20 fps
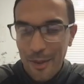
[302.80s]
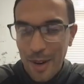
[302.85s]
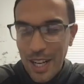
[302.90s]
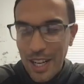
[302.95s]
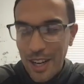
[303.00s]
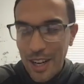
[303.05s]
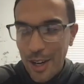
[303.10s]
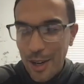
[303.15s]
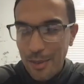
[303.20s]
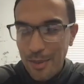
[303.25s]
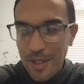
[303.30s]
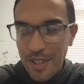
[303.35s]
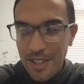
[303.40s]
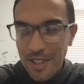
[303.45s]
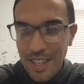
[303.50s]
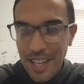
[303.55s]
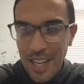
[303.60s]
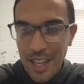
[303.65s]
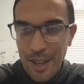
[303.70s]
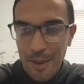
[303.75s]
went up to
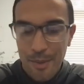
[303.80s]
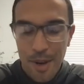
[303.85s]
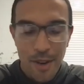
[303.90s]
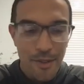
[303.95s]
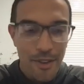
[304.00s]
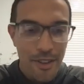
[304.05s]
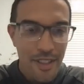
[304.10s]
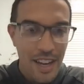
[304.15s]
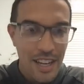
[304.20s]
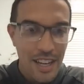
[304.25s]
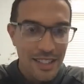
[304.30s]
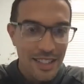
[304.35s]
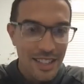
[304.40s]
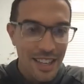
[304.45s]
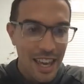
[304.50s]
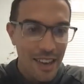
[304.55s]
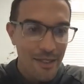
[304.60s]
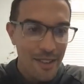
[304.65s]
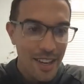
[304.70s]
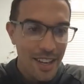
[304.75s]
see them over
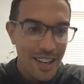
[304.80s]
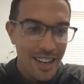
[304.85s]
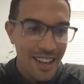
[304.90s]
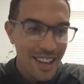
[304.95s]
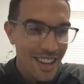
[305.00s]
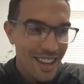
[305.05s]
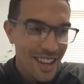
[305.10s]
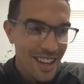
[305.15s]
Thanksgiving.